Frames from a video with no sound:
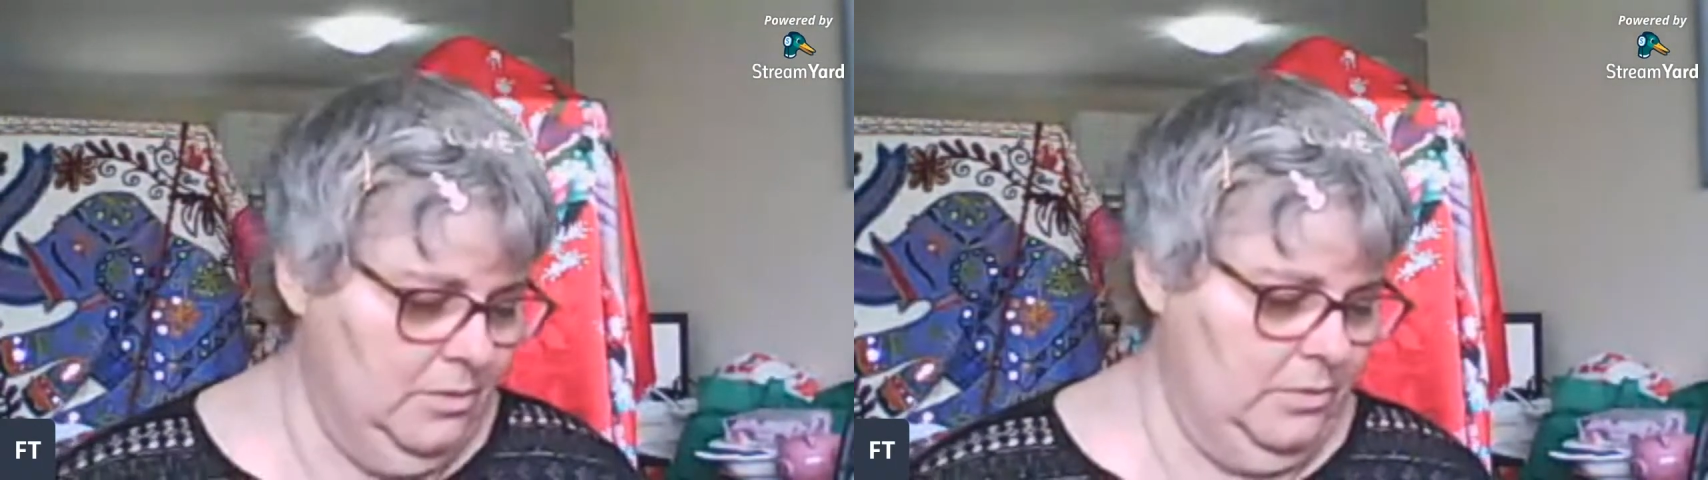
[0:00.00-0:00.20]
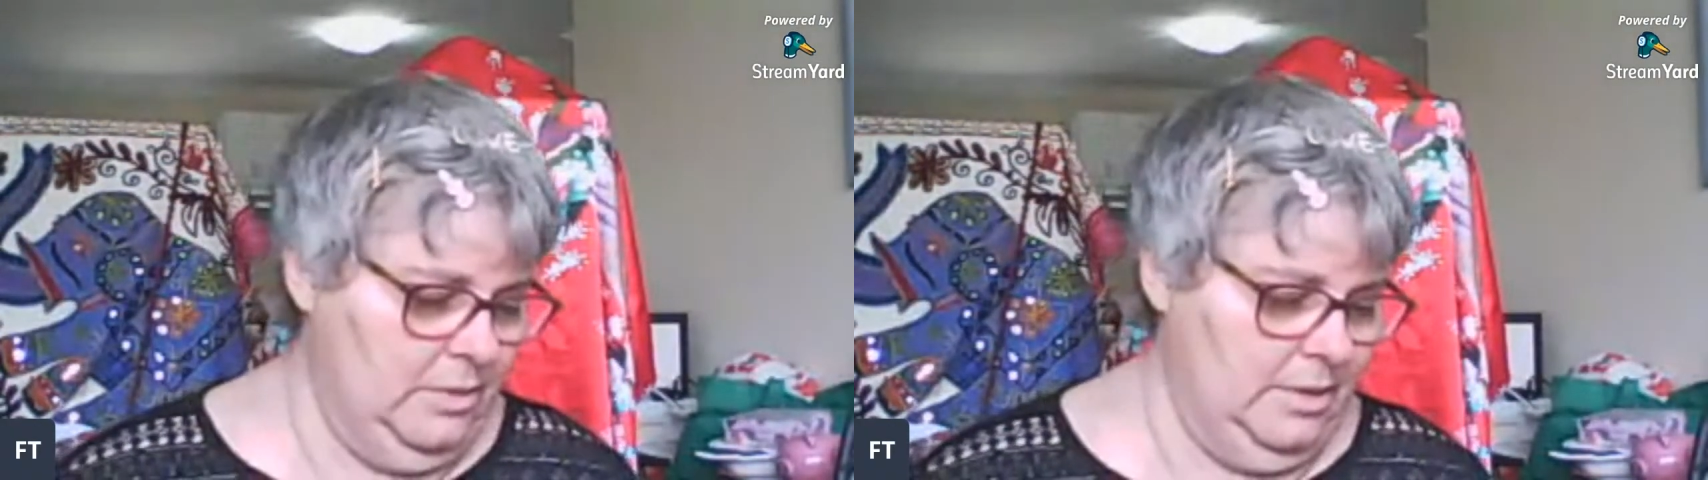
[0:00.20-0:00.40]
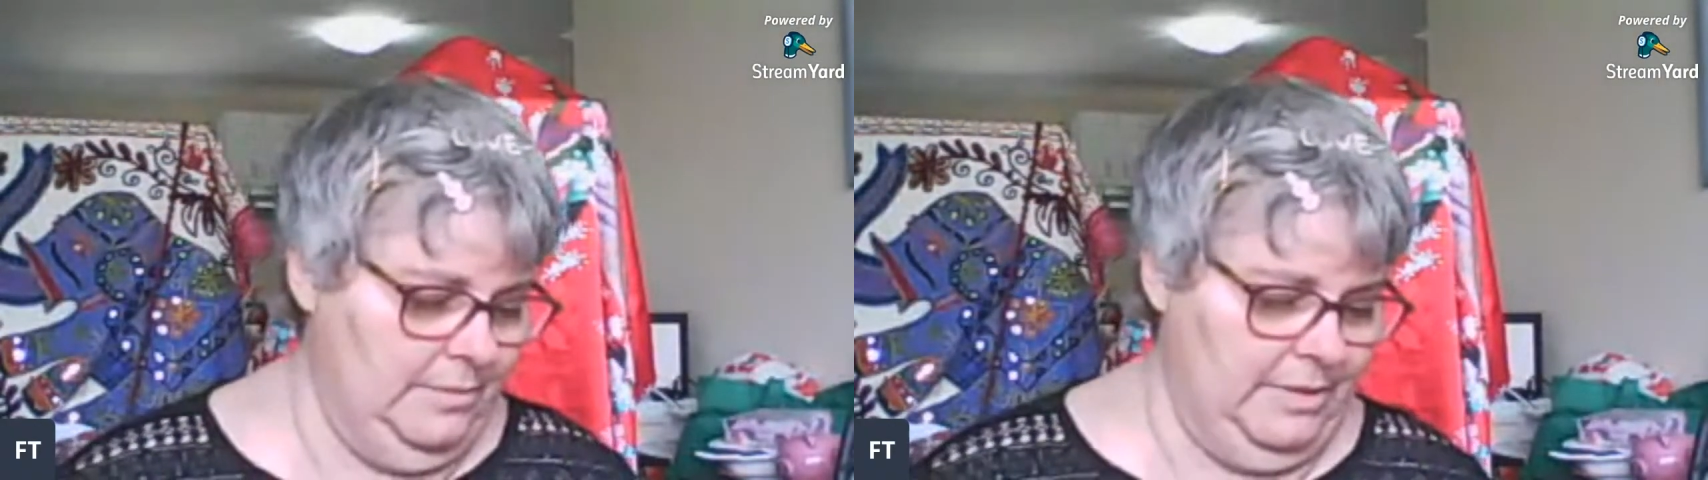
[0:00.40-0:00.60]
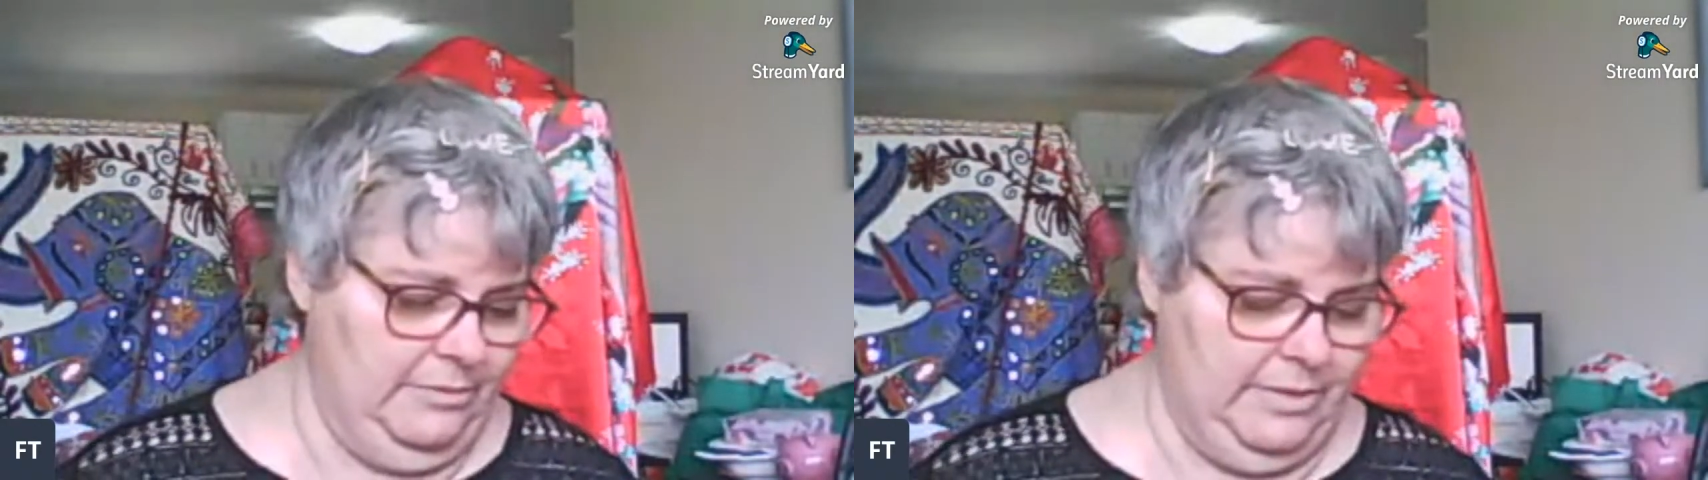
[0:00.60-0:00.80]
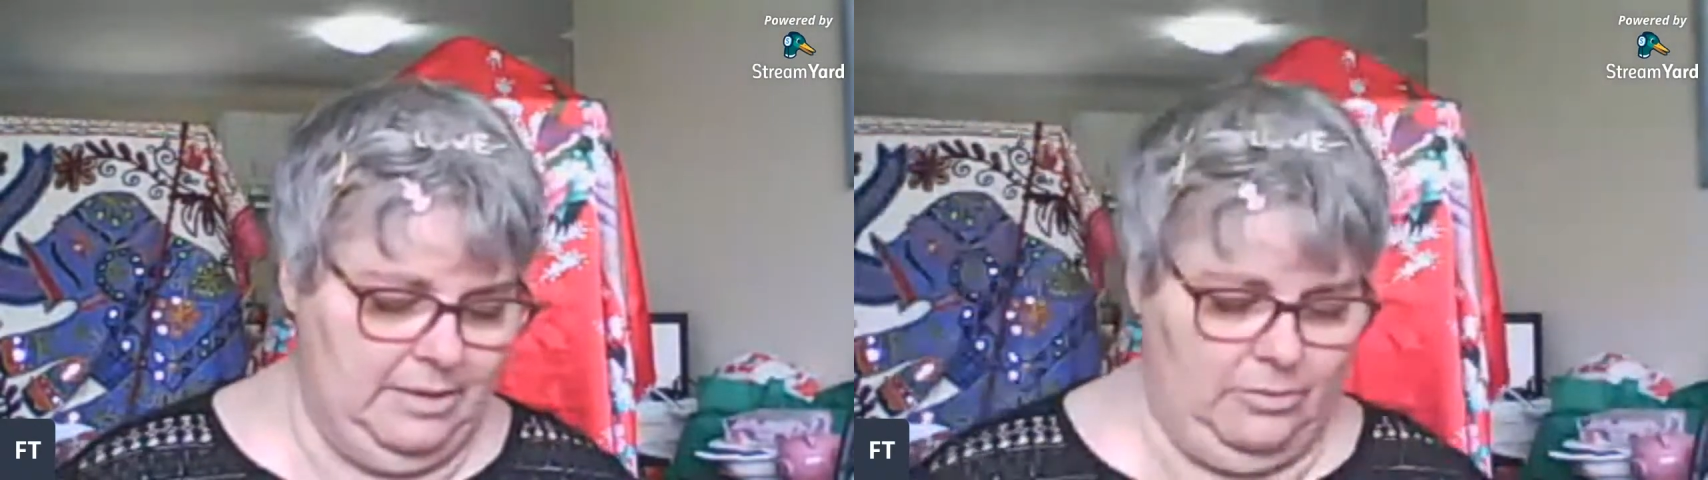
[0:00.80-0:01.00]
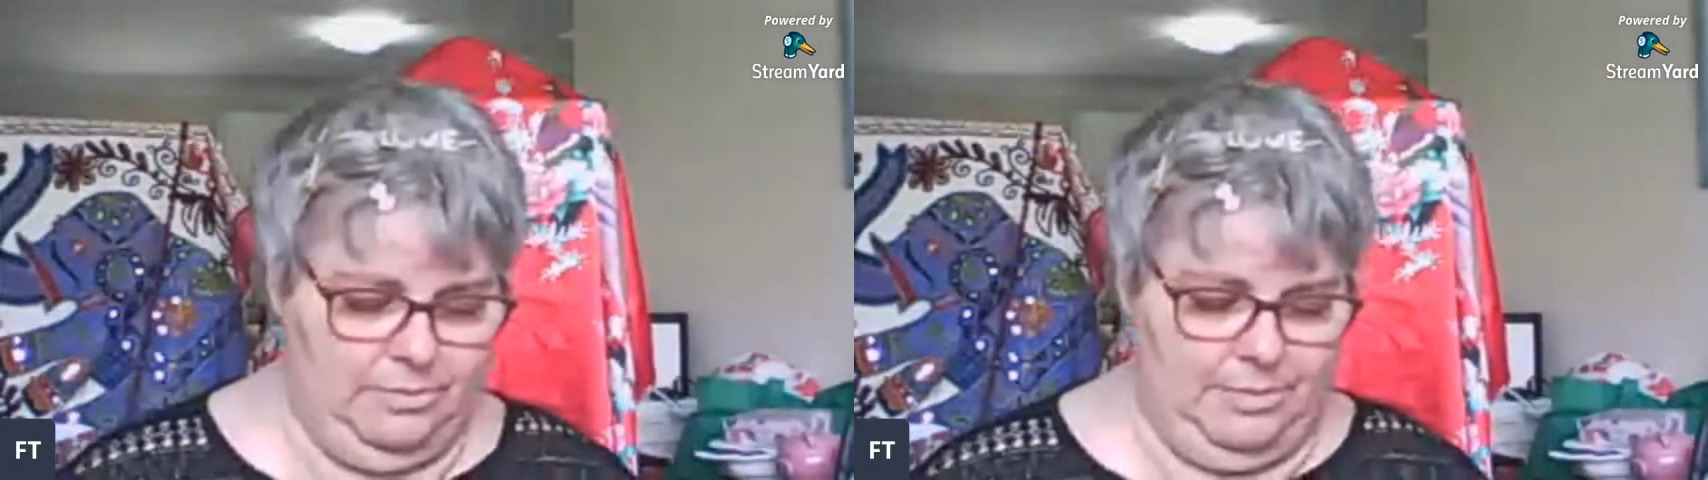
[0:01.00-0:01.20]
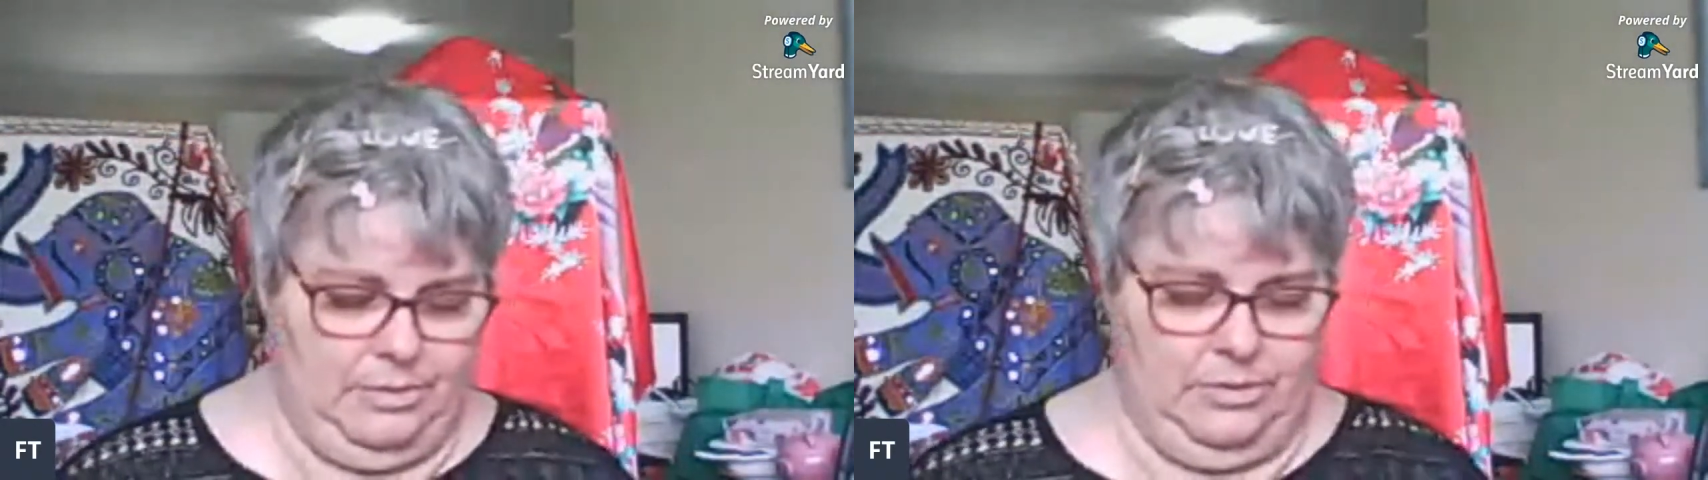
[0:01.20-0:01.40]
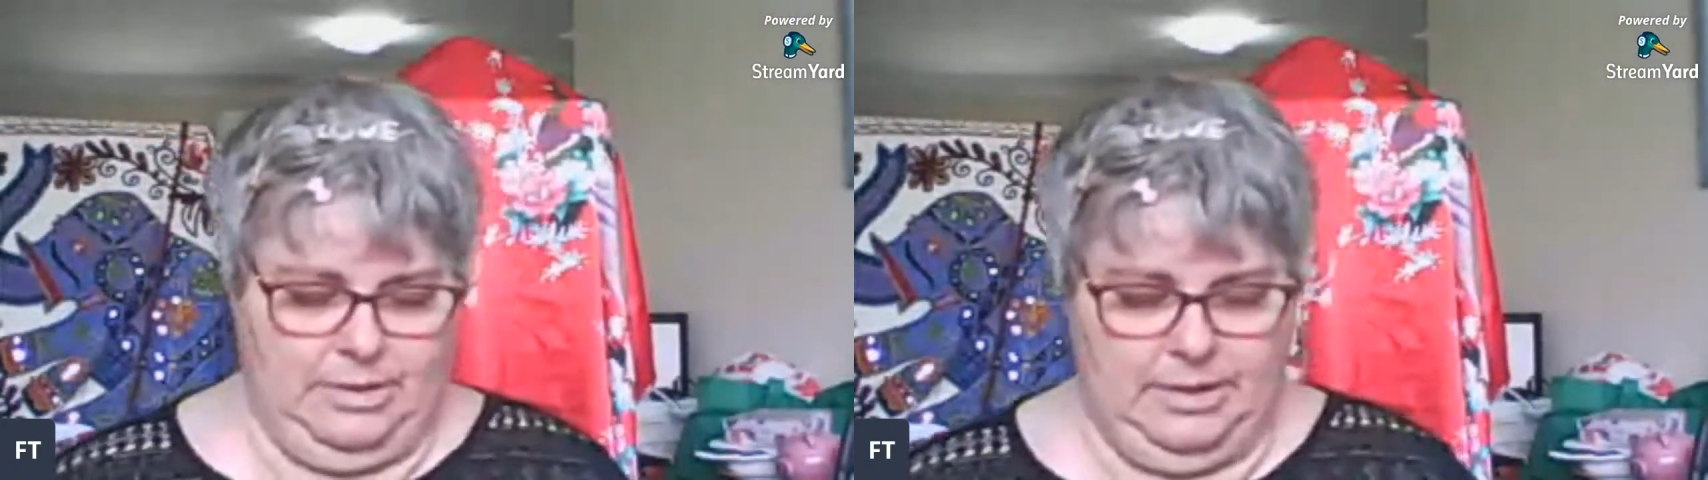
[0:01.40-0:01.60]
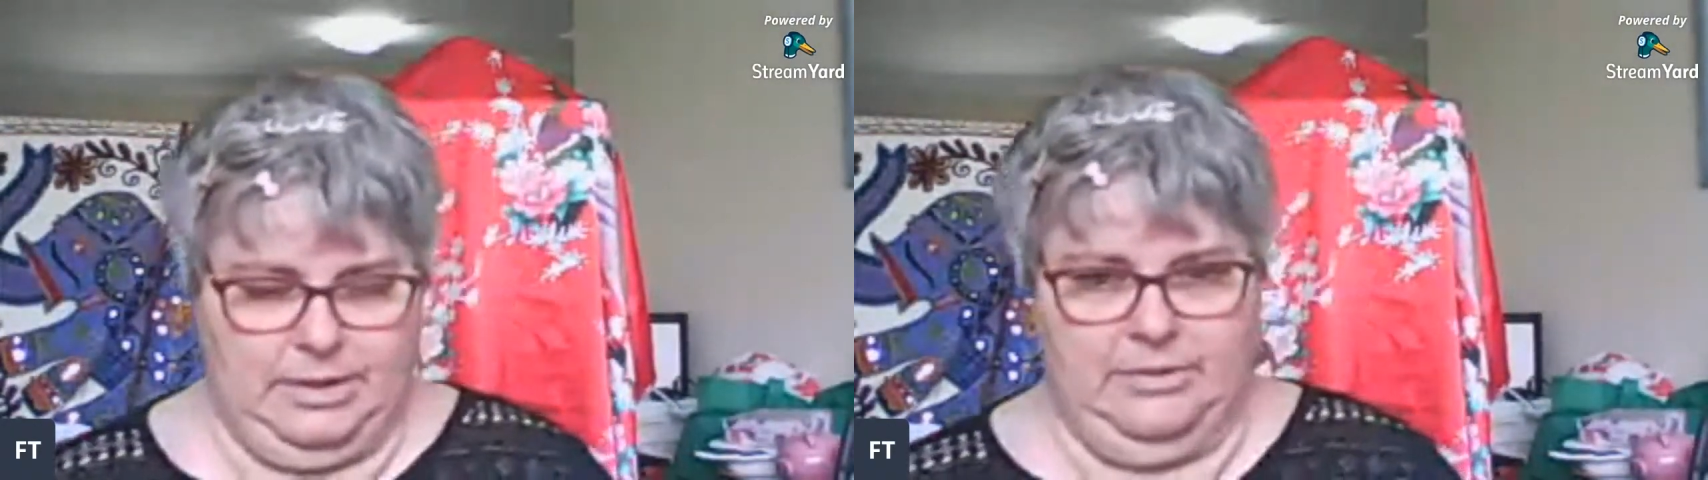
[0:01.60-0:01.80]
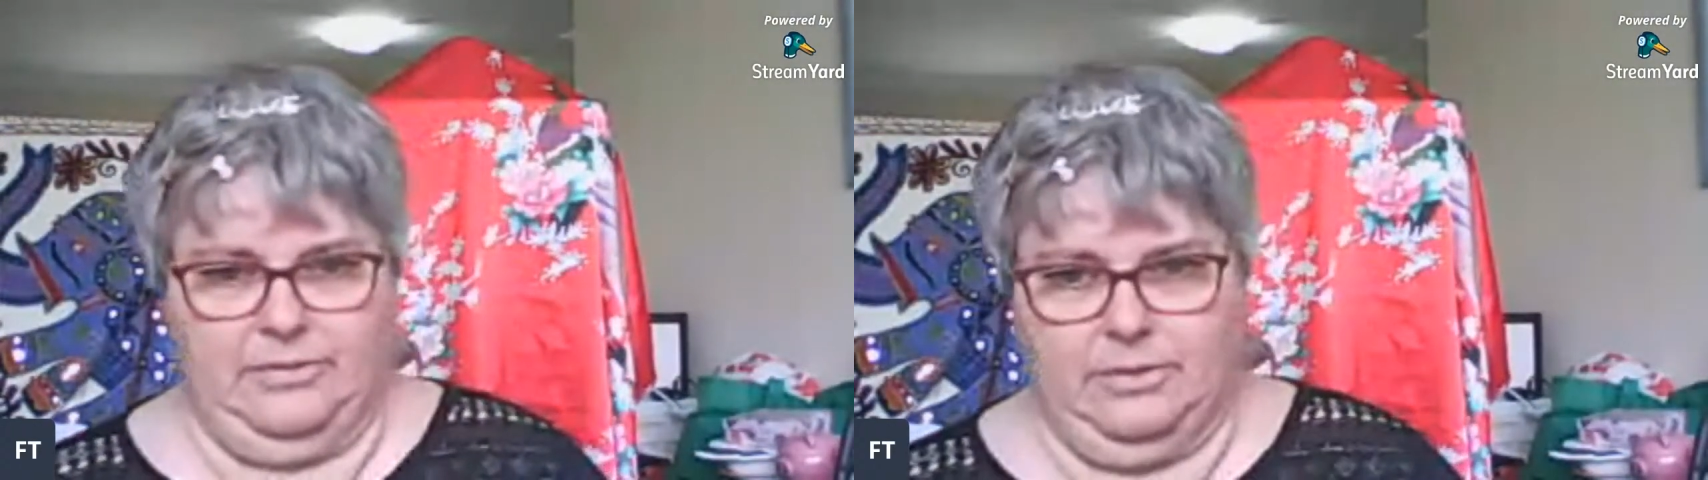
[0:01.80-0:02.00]
Will it be red or blue? Let's
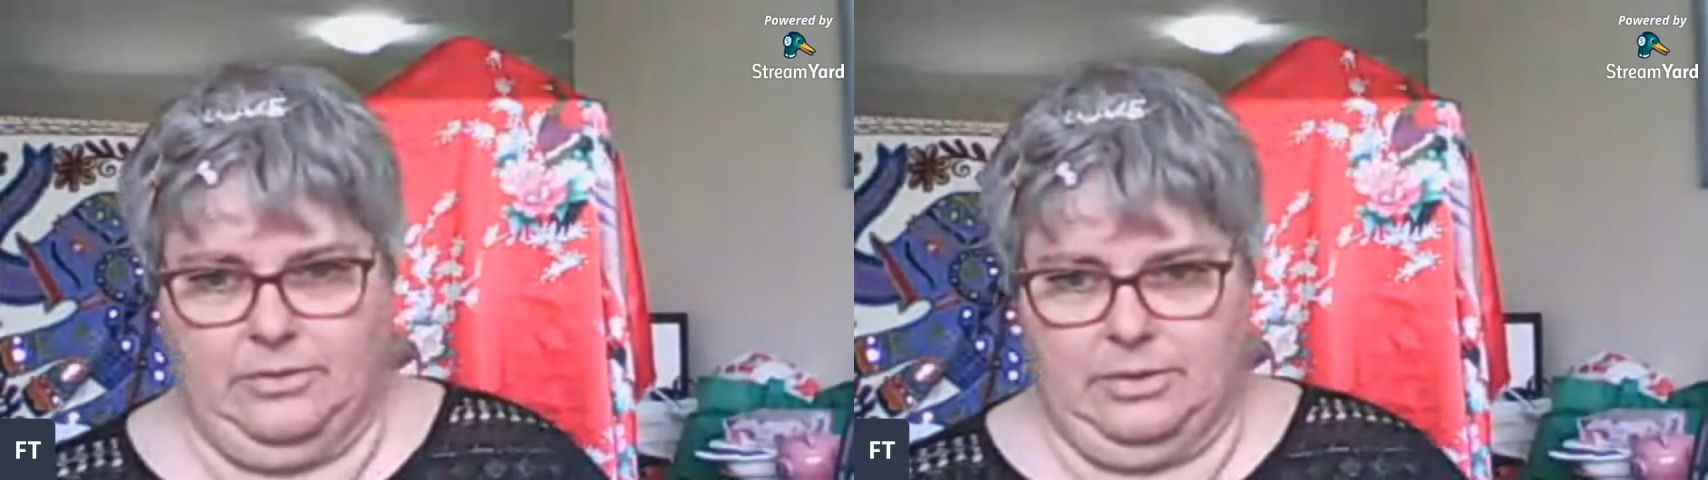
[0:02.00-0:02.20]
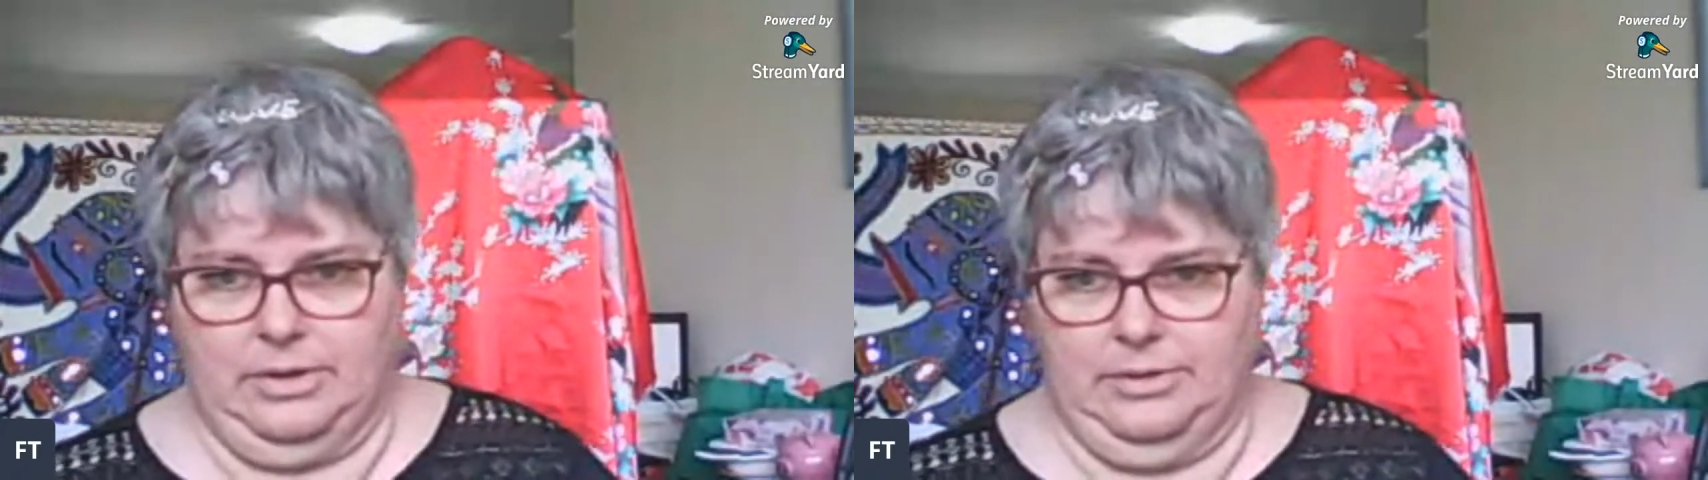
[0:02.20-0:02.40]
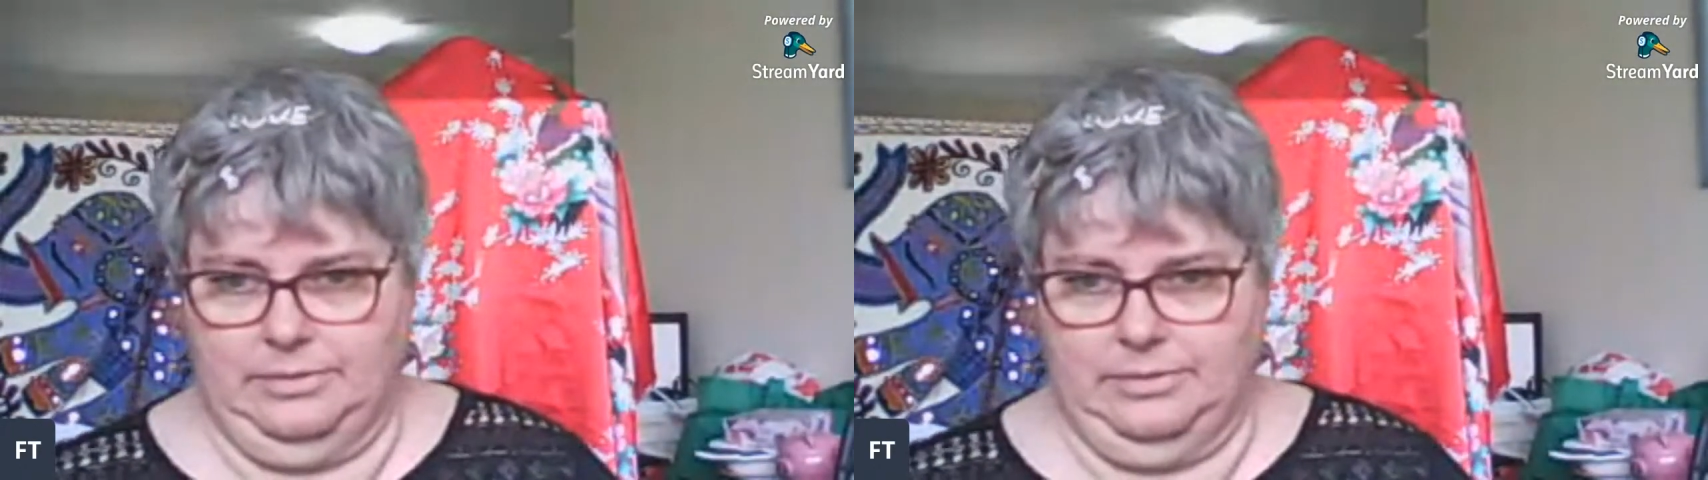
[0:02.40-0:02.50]
have a look.